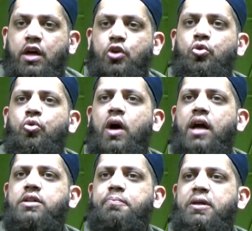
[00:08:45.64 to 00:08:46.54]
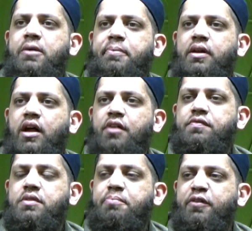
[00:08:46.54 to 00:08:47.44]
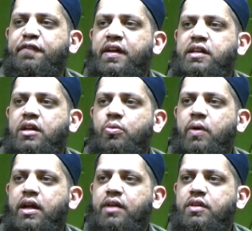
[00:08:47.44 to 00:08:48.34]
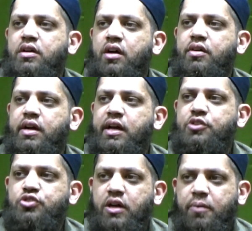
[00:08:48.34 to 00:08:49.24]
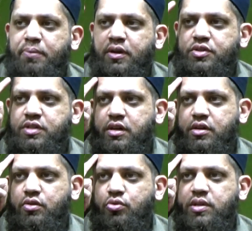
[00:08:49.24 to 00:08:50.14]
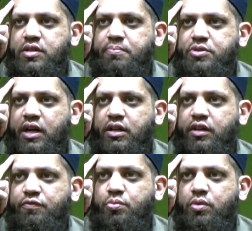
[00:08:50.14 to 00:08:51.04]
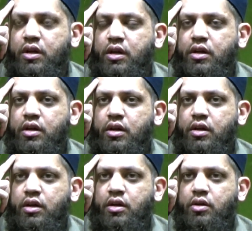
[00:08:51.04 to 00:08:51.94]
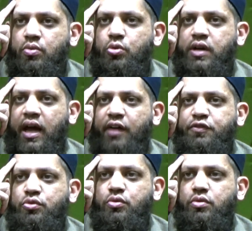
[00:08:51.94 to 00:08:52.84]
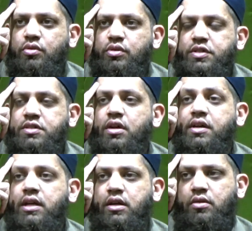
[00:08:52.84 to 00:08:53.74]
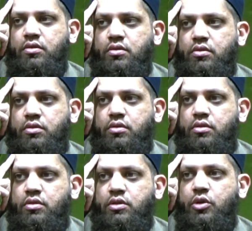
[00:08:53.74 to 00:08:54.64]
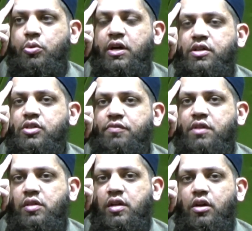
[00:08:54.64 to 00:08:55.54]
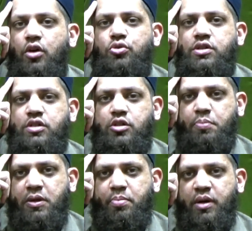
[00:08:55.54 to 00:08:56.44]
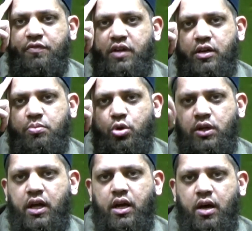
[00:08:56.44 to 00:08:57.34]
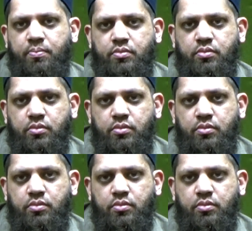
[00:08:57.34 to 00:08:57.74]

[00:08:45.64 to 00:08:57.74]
who are the people of the prophetic way and the congregation, a person who is objective would have to study the works of the theologians, the people of Ilmul Kalam.